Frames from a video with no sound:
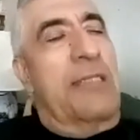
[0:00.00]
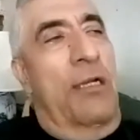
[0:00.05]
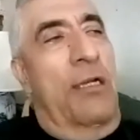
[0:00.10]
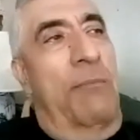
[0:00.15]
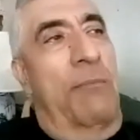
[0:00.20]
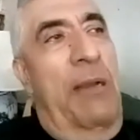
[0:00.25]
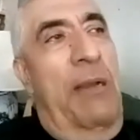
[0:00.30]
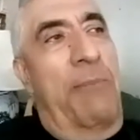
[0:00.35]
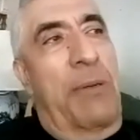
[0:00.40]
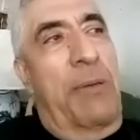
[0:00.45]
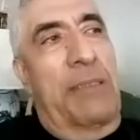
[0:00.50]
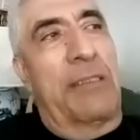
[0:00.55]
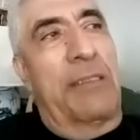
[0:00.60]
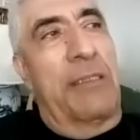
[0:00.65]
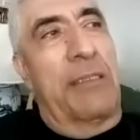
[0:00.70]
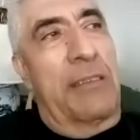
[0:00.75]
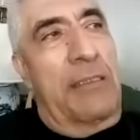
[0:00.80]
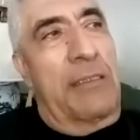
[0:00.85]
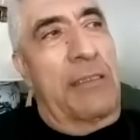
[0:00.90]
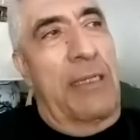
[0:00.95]
So my
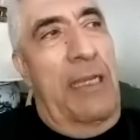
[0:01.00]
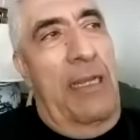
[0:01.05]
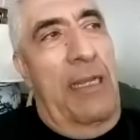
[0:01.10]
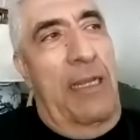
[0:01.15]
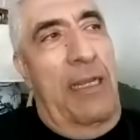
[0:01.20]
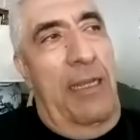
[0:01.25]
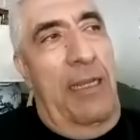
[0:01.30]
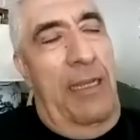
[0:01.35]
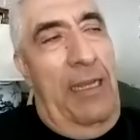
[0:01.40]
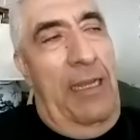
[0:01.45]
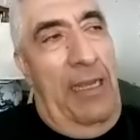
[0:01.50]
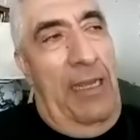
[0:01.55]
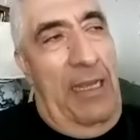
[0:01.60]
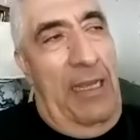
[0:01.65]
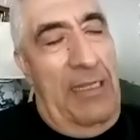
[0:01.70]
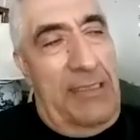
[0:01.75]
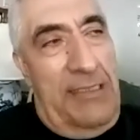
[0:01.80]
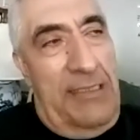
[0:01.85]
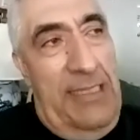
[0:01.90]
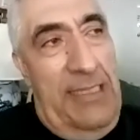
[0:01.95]
brother uh, uh,
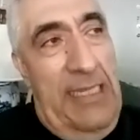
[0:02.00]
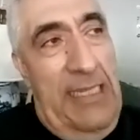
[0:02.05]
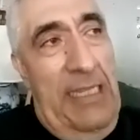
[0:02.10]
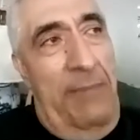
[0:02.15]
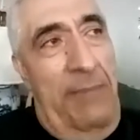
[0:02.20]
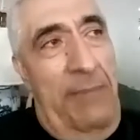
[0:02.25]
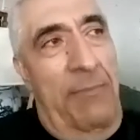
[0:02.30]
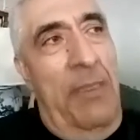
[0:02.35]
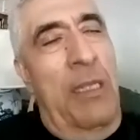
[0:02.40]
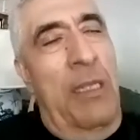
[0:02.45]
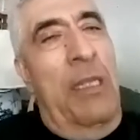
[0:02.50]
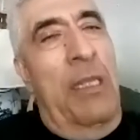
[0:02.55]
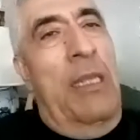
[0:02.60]
Azim,